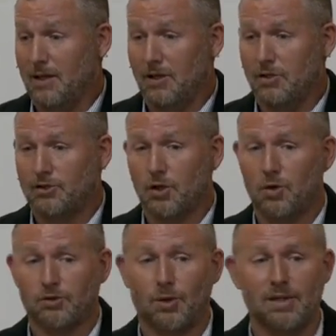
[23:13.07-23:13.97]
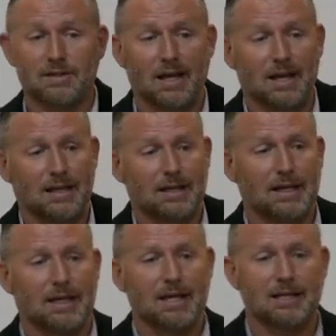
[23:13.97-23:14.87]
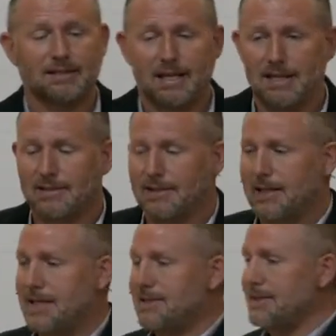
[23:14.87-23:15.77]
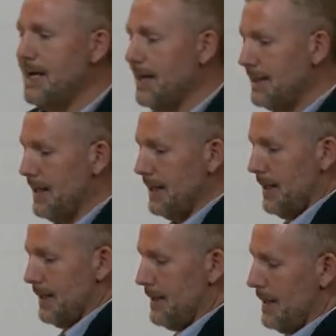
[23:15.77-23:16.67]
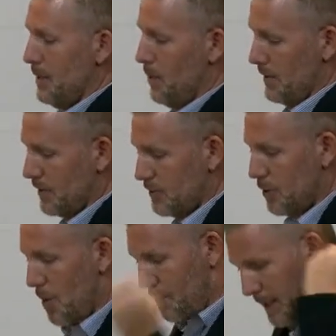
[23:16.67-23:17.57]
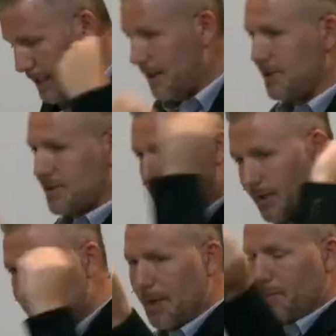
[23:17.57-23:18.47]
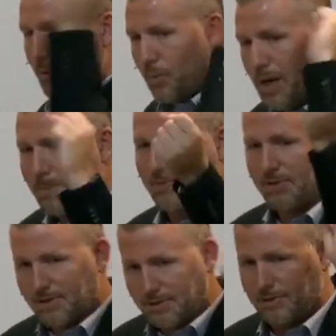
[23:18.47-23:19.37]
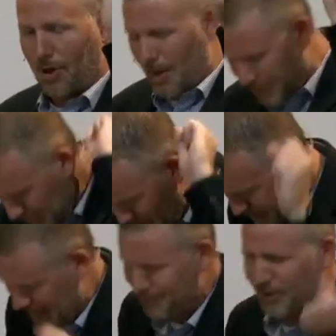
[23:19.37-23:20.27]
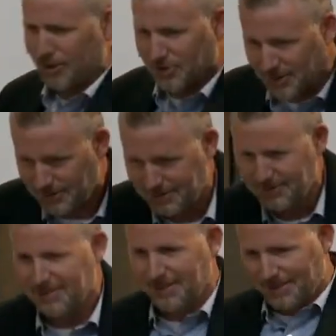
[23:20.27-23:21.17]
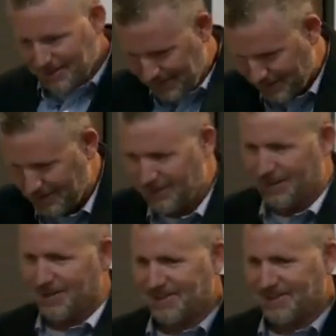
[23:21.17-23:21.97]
So, so he's, it's, it's, it's not that, that he wants us to go beating ourselves up with whips. So, oh, I'm such a bad person, you know,